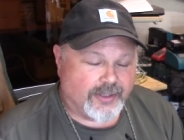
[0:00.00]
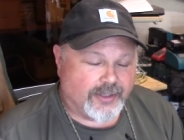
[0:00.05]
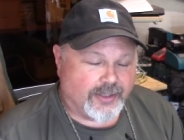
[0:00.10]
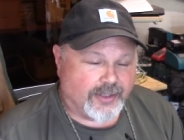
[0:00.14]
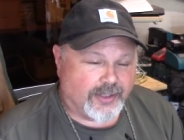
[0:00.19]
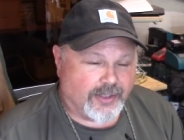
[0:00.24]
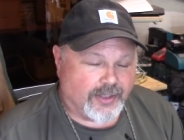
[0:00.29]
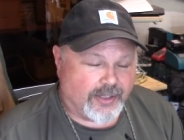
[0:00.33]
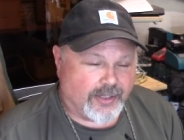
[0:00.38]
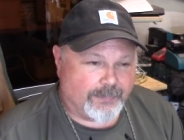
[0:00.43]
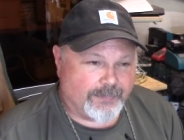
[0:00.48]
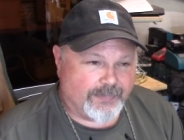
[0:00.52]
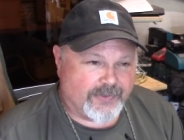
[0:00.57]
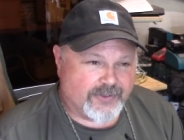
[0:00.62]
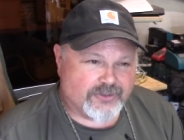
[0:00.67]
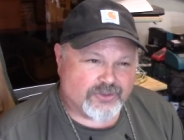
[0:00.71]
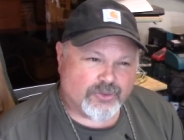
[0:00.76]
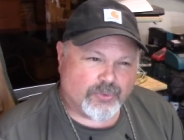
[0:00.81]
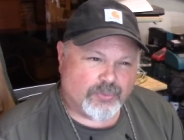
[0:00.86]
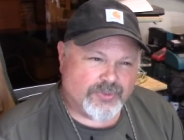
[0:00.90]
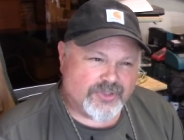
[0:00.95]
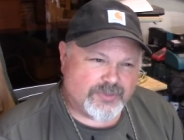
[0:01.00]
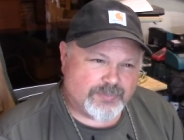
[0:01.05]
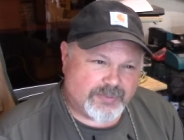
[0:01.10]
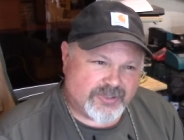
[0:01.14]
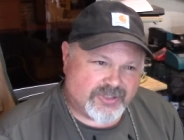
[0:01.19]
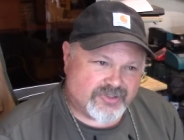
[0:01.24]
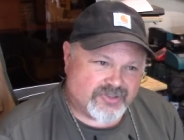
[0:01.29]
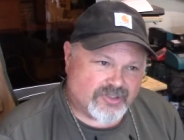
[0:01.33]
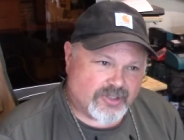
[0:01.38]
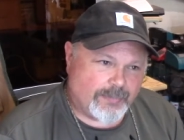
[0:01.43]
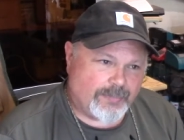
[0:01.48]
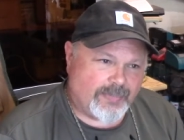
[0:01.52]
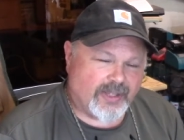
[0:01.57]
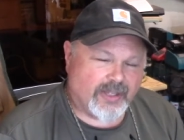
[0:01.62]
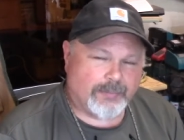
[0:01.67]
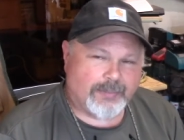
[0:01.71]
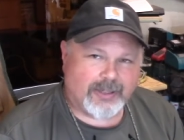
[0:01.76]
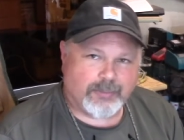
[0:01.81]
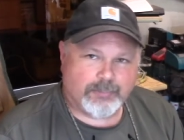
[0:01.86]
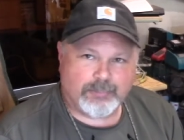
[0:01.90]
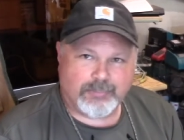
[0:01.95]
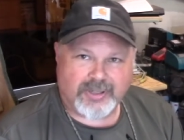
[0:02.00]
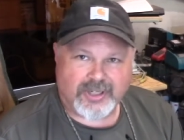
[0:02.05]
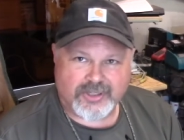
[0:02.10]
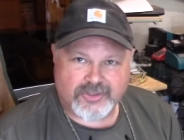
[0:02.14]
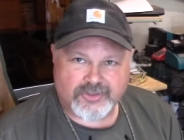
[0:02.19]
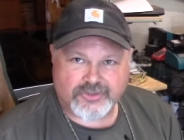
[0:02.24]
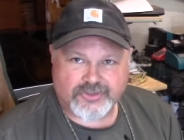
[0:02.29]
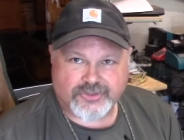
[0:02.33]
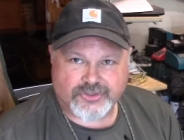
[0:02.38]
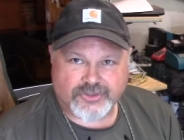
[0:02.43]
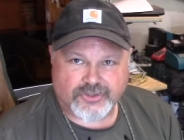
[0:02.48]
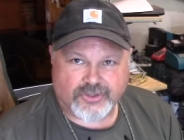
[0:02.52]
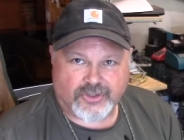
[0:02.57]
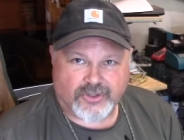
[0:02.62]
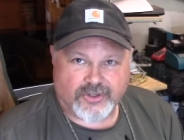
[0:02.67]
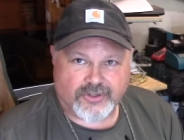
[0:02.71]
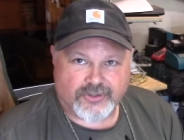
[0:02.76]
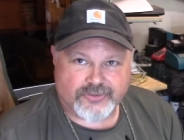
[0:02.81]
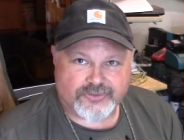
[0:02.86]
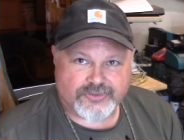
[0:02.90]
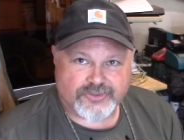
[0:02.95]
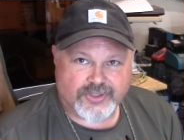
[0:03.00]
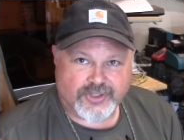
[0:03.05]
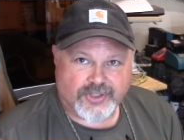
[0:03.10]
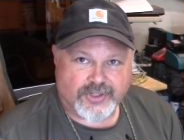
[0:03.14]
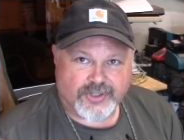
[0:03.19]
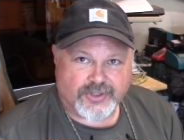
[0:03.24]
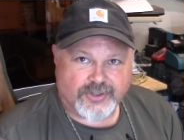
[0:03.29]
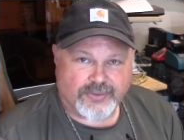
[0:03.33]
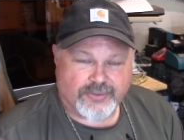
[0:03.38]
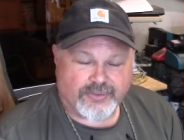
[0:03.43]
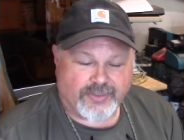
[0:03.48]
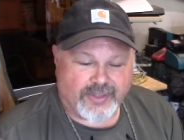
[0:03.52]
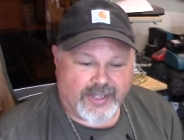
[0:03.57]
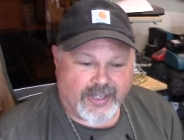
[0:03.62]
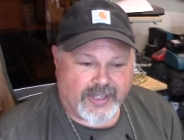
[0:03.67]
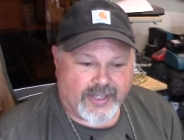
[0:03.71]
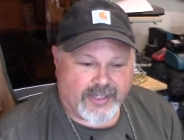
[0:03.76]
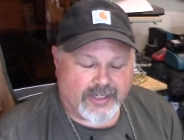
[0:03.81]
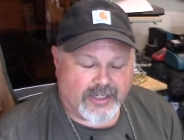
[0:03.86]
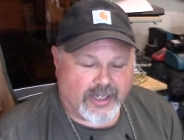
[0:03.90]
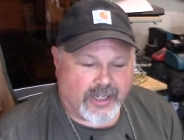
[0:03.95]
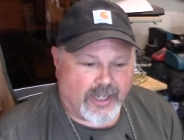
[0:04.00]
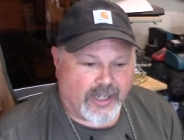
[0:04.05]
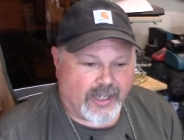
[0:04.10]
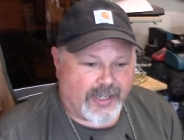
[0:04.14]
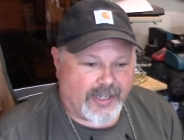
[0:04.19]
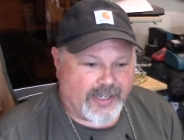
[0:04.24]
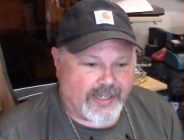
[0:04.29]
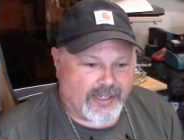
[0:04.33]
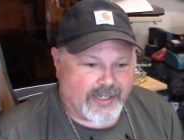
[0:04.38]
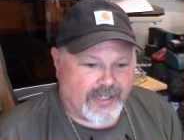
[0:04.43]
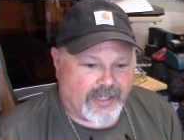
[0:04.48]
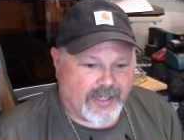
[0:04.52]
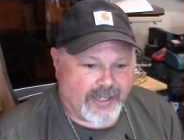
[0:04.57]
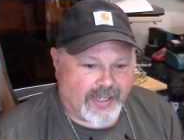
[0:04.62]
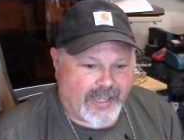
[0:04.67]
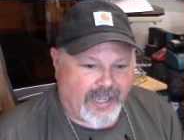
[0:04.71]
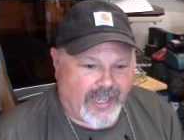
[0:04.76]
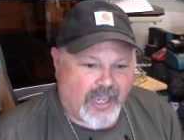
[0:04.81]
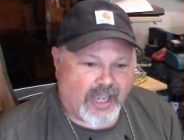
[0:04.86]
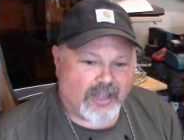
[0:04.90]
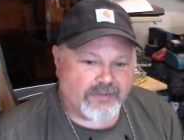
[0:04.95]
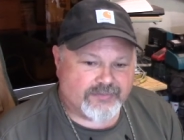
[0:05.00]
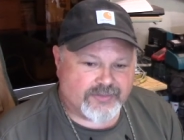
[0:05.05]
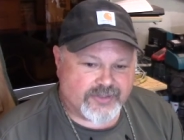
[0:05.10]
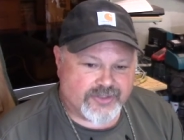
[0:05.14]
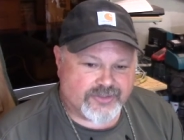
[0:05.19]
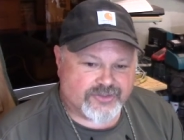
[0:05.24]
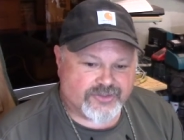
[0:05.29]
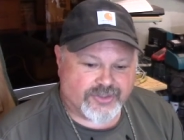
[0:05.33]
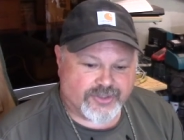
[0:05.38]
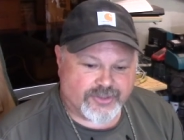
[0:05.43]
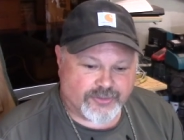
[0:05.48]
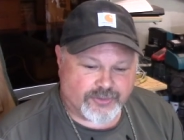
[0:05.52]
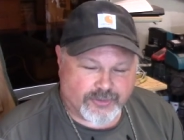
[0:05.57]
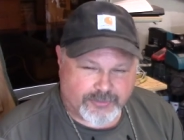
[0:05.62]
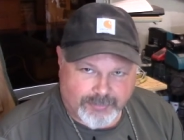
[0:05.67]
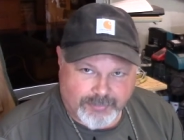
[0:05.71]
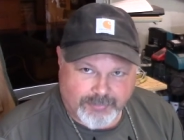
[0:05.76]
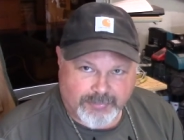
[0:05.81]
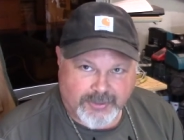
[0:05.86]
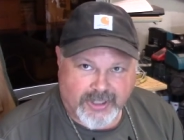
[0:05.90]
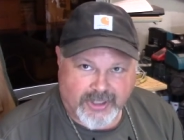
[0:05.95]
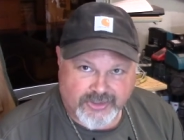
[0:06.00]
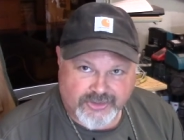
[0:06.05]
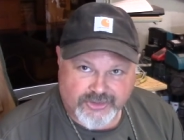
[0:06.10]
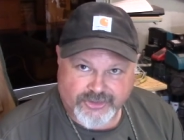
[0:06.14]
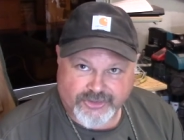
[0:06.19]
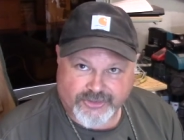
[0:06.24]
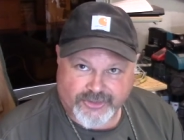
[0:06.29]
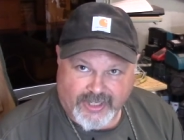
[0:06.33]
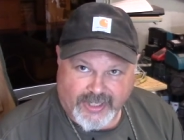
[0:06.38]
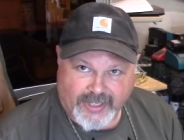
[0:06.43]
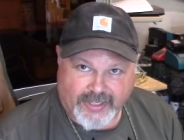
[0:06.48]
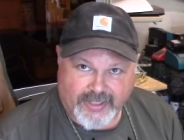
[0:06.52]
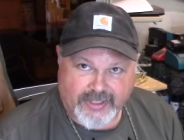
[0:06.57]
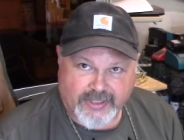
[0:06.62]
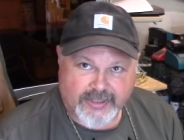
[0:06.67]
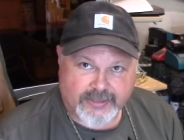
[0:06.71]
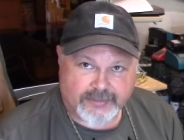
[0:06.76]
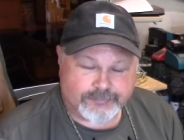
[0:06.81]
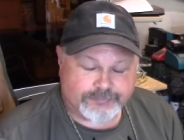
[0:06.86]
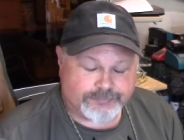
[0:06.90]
There's always been something about Punch cigars that I have considered Punch-like.